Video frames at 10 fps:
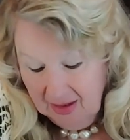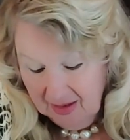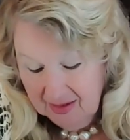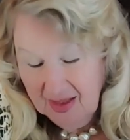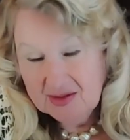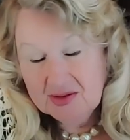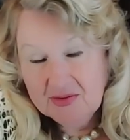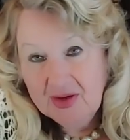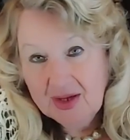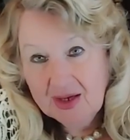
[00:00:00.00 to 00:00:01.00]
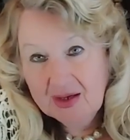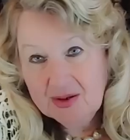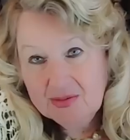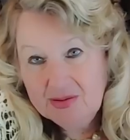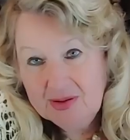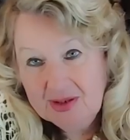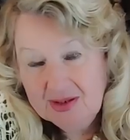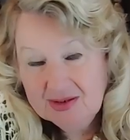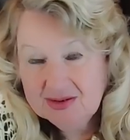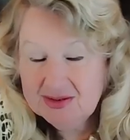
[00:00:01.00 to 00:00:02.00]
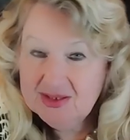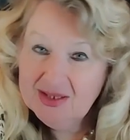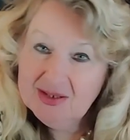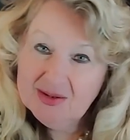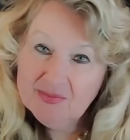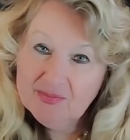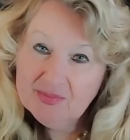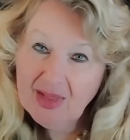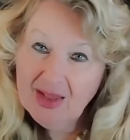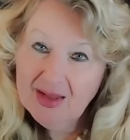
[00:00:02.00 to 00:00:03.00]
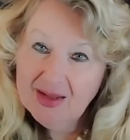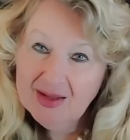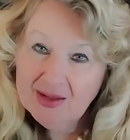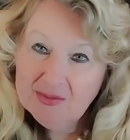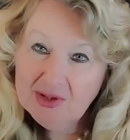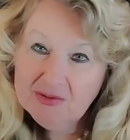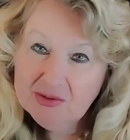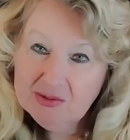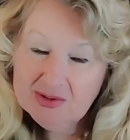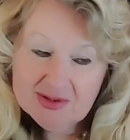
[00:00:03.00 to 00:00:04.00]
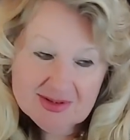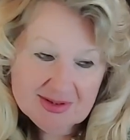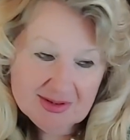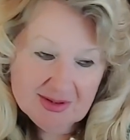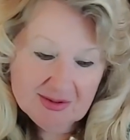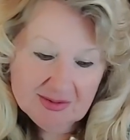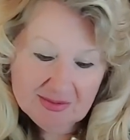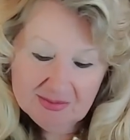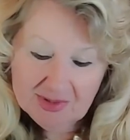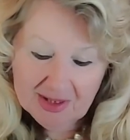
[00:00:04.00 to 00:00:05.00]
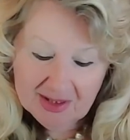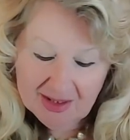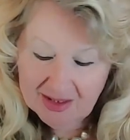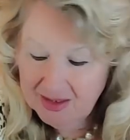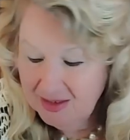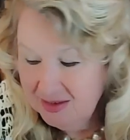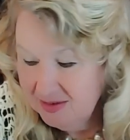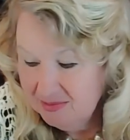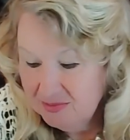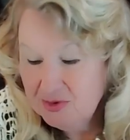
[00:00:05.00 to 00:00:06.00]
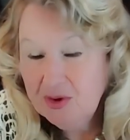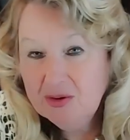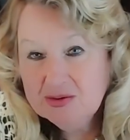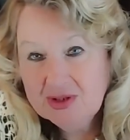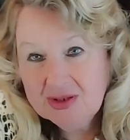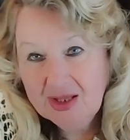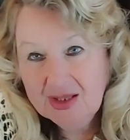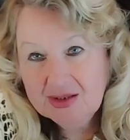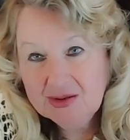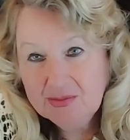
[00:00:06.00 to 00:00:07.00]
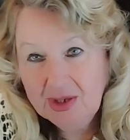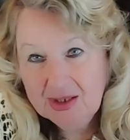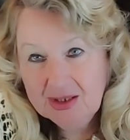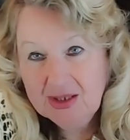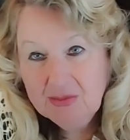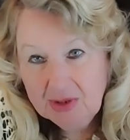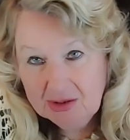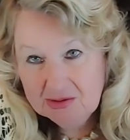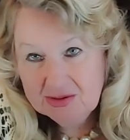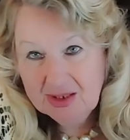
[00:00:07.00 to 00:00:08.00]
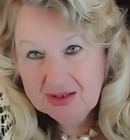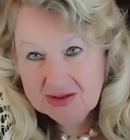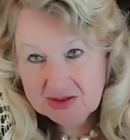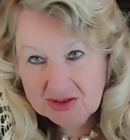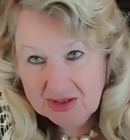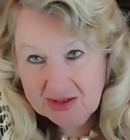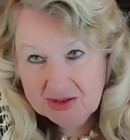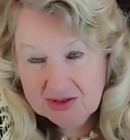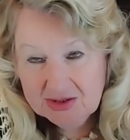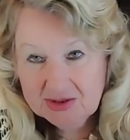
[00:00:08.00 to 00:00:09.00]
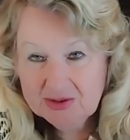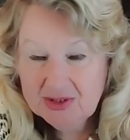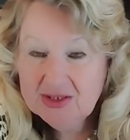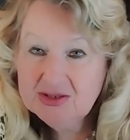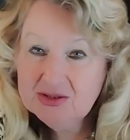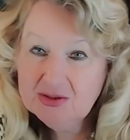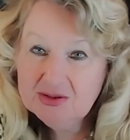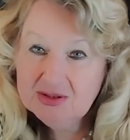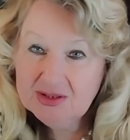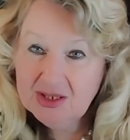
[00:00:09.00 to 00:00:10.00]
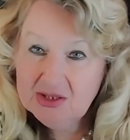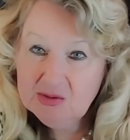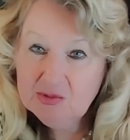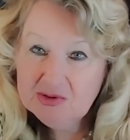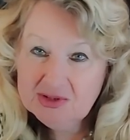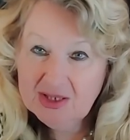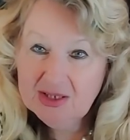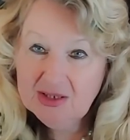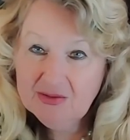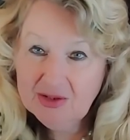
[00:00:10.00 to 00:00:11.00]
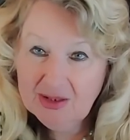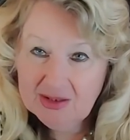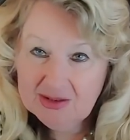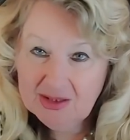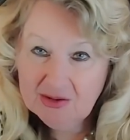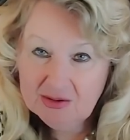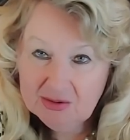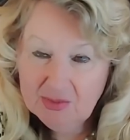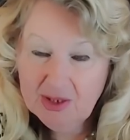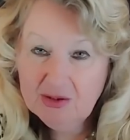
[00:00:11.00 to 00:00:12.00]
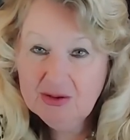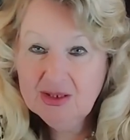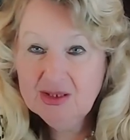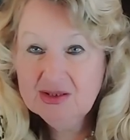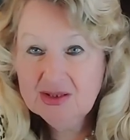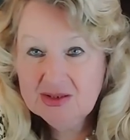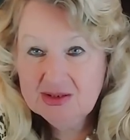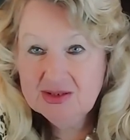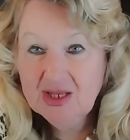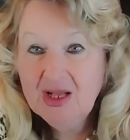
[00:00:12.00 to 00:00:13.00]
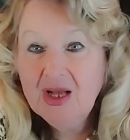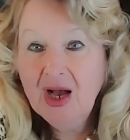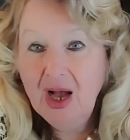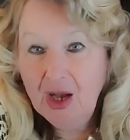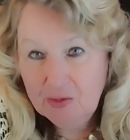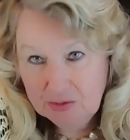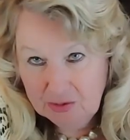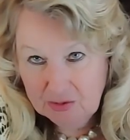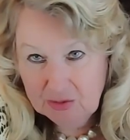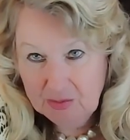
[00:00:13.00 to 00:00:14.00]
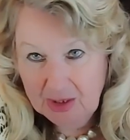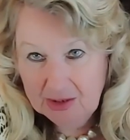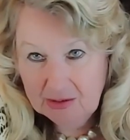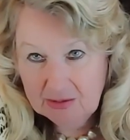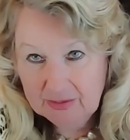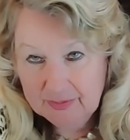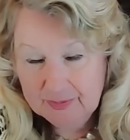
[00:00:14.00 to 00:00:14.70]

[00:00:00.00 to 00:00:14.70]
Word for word: Another thing, please, my viewers, uh, make a note that my email has changed. It's not anymore Psychic Violetta Hotmail, it is Outlook Mail.